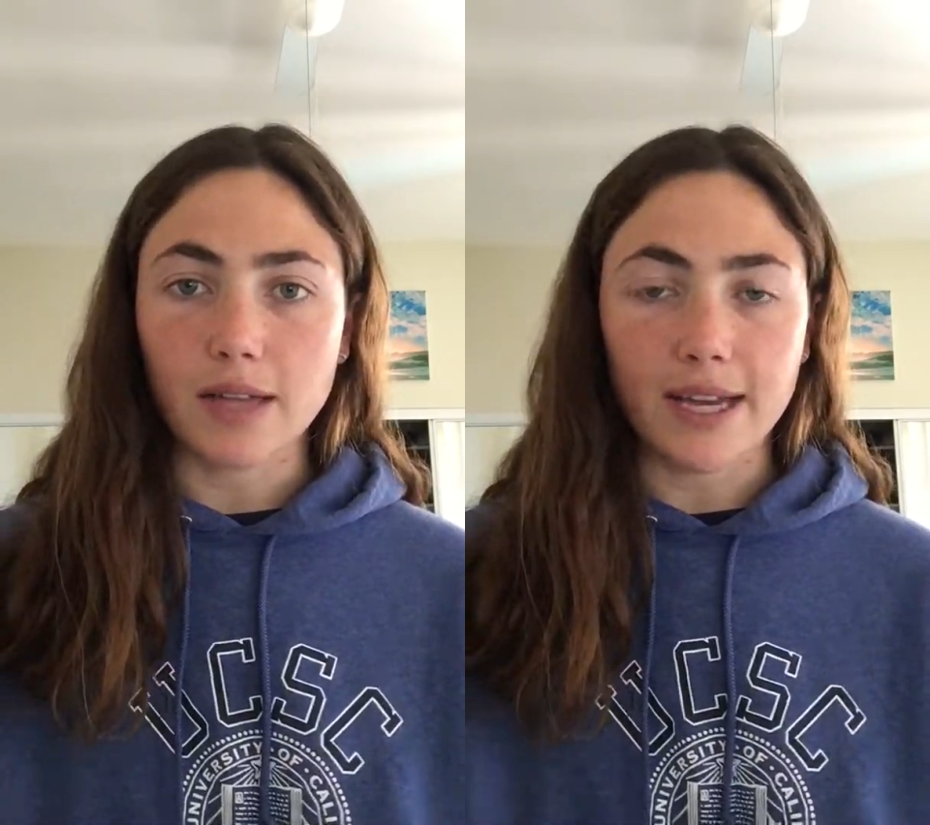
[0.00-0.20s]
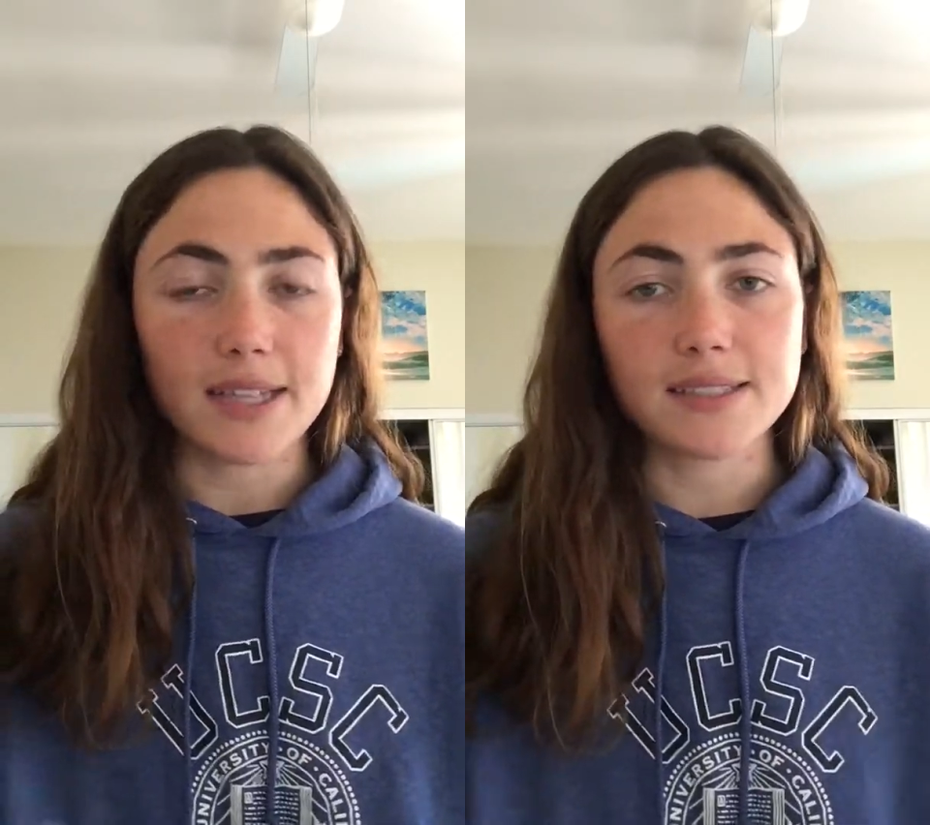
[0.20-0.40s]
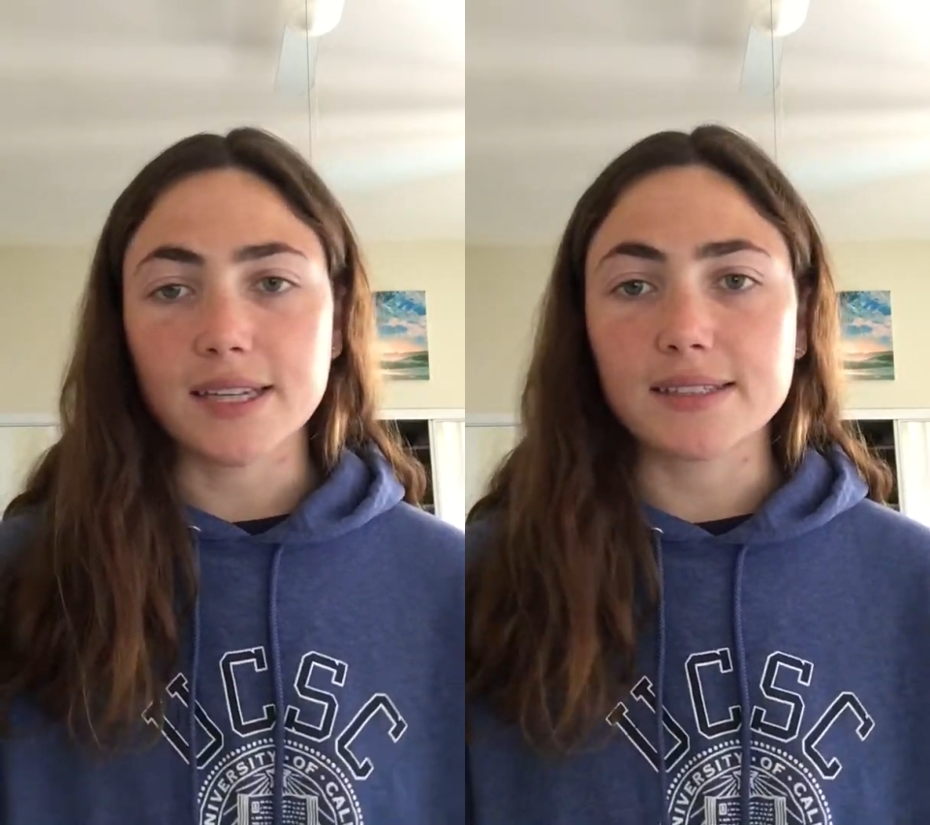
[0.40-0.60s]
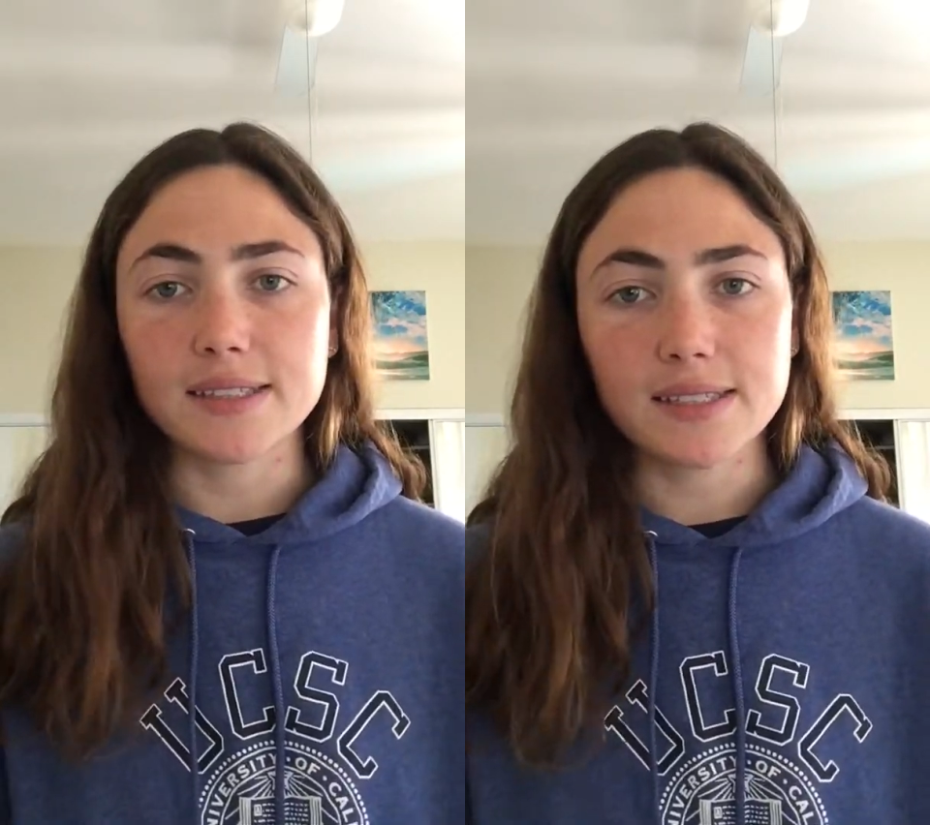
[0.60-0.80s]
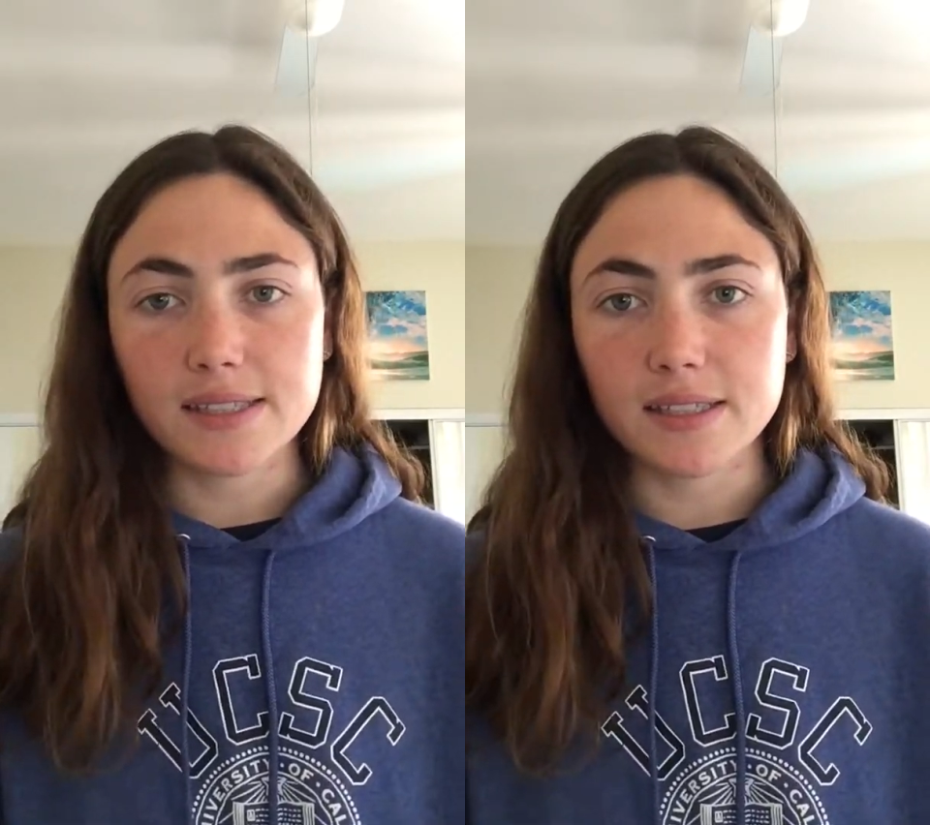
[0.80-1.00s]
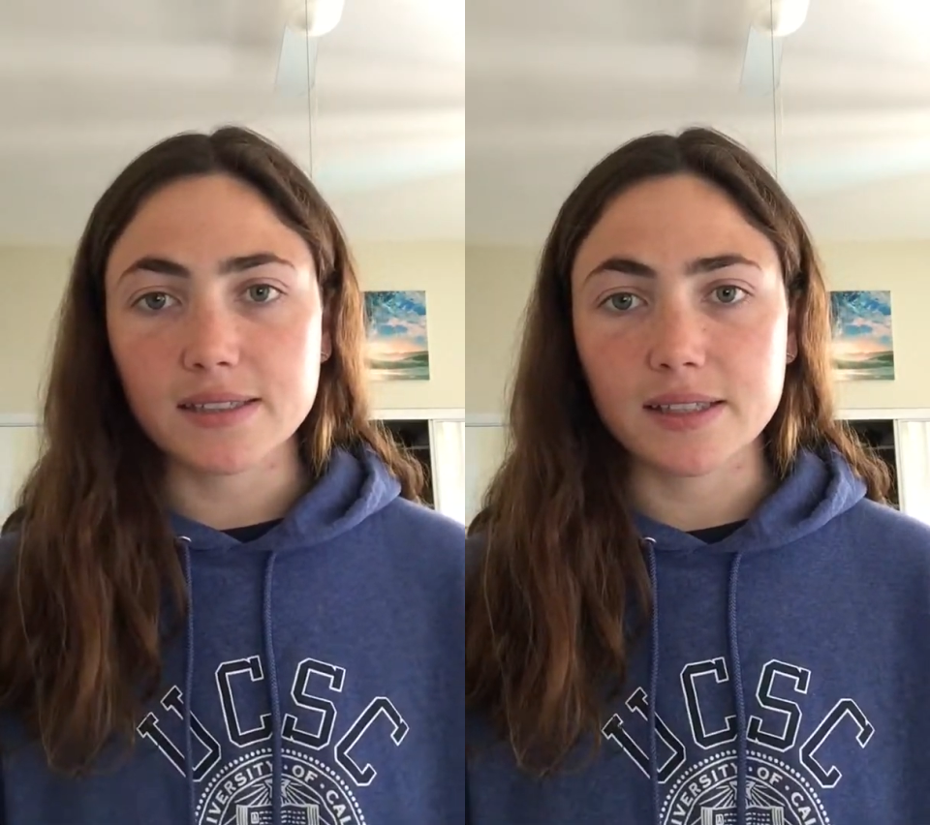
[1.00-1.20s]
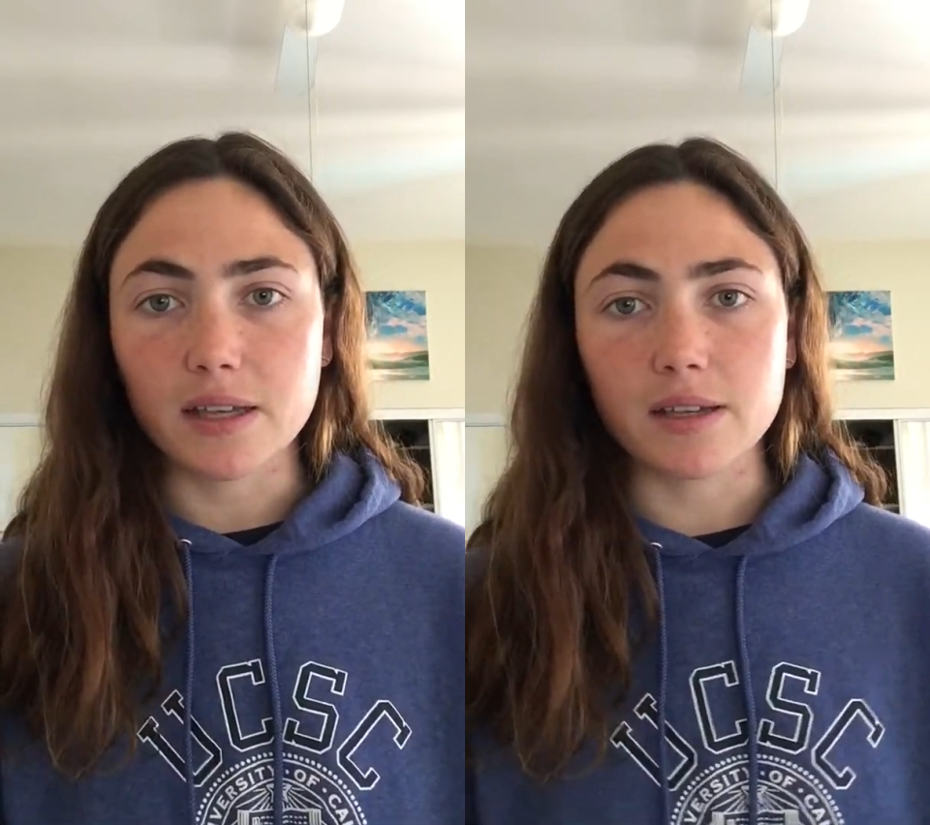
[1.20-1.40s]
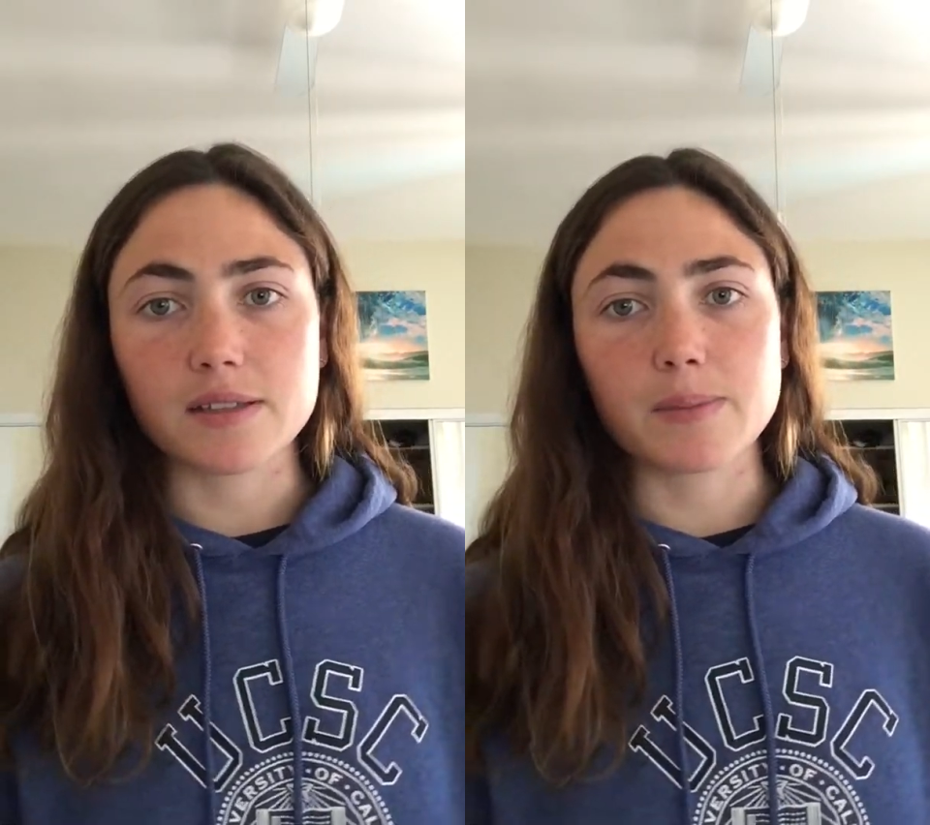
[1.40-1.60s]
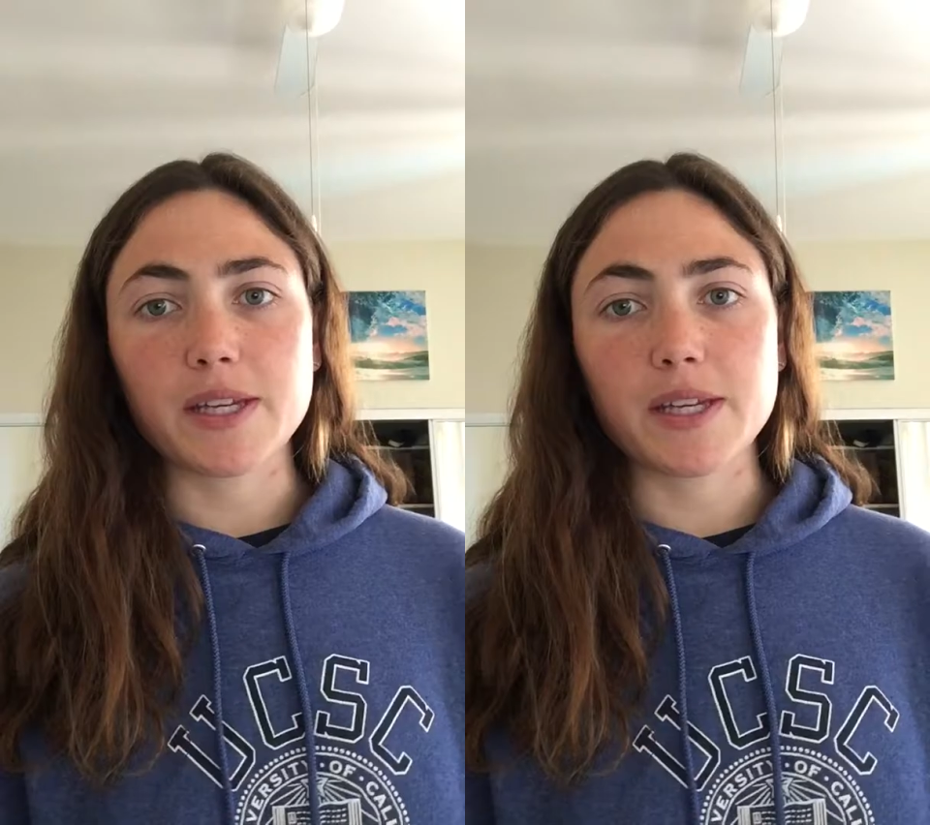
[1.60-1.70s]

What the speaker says: like I said, dissonances,